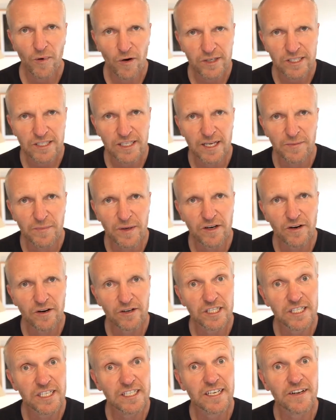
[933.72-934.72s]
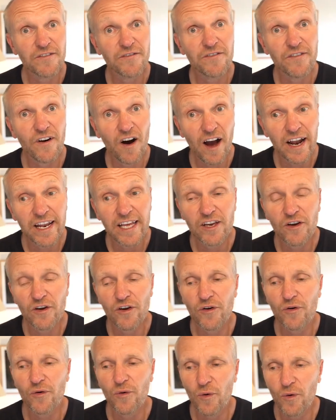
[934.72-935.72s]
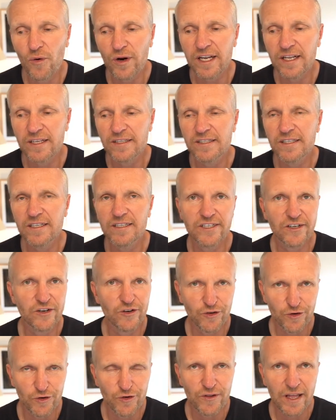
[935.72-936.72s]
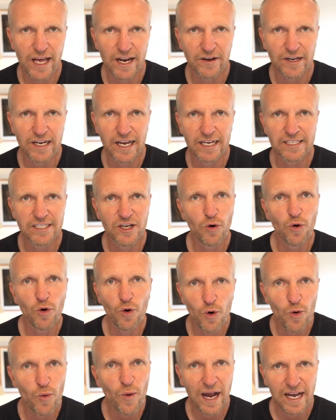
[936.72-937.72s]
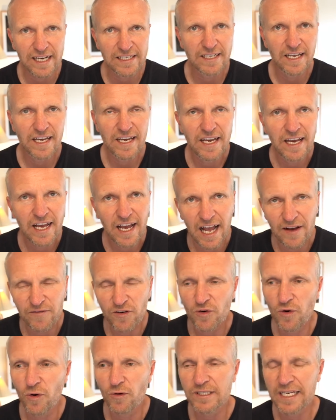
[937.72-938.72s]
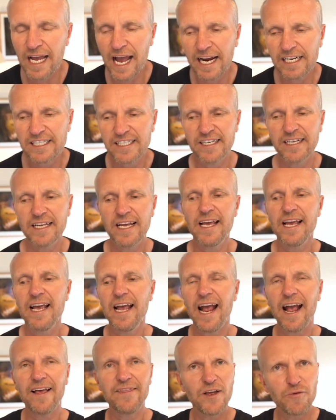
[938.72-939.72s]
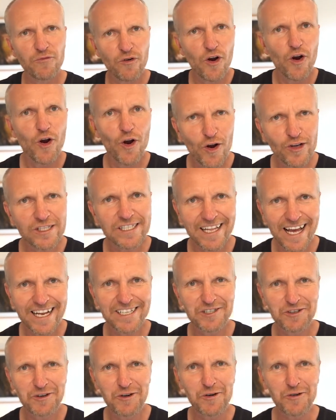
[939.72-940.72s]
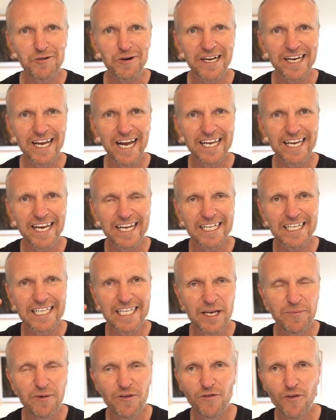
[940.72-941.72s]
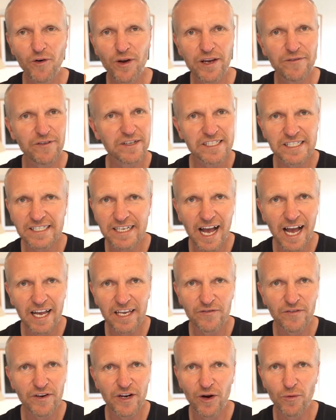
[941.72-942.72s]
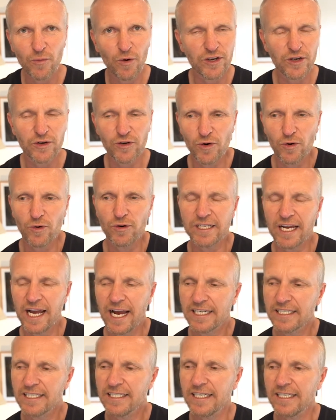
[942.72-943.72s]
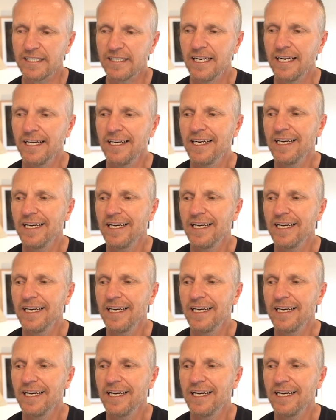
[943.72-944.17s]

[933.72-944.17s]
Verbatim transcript: mostly because she's inviting her audience to do that. Okay, so always have a call to action and then rehearse that too. Okay, get clear before you even start your video on what your call to action is.